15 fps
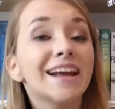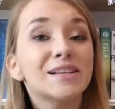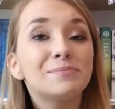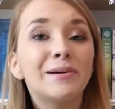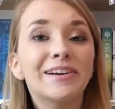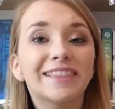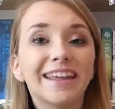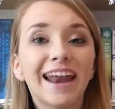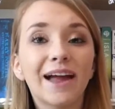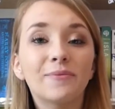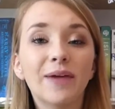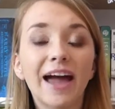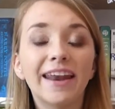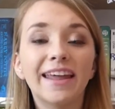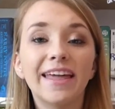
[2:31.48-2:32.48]
The next book that
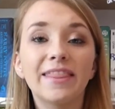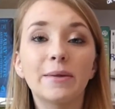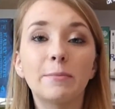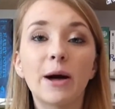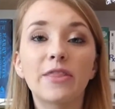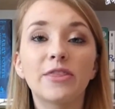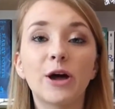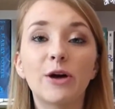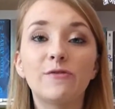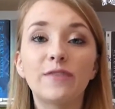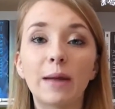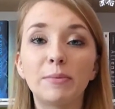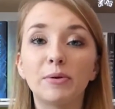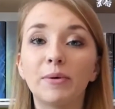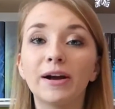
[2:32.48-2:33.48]
I read in the month of
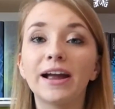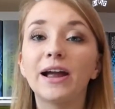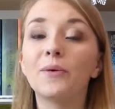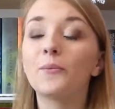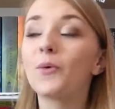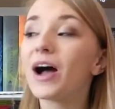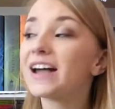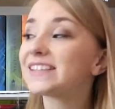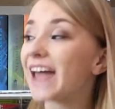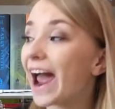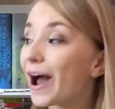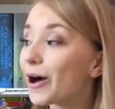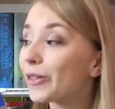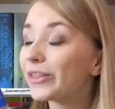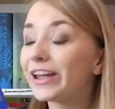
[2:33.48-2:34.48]
February was
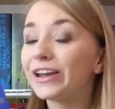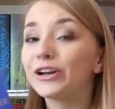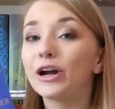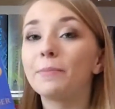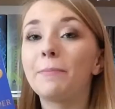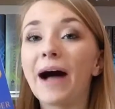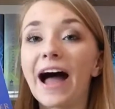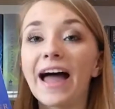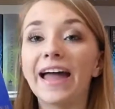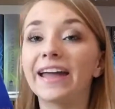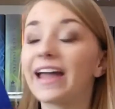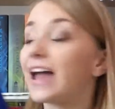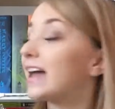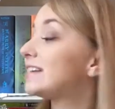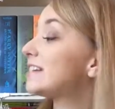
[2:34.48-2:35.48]
Outlander
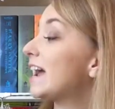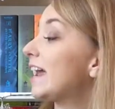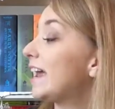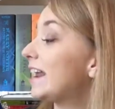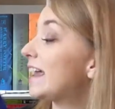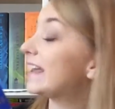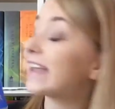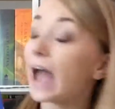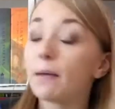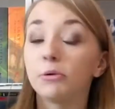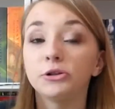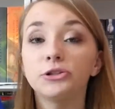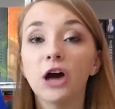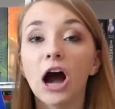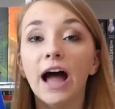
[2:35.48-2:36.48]
by Diana
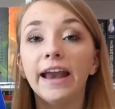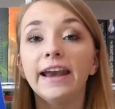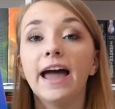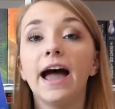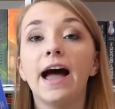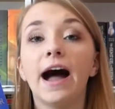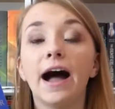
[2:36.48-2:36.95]
Gabaldon.